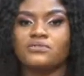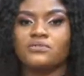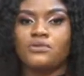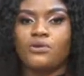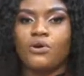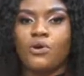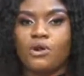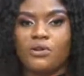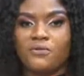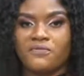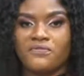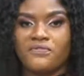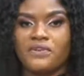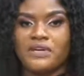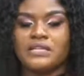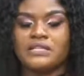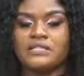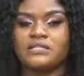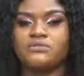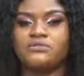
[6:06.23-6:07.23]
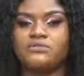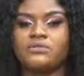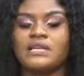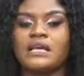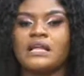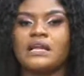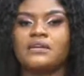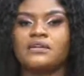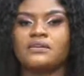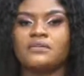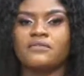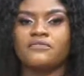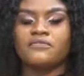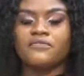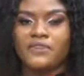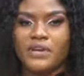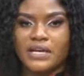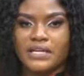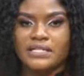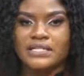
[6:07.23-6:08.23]
So call a friend to tell another
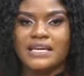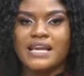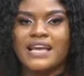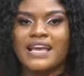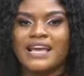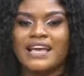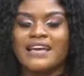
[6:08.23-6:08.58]
friend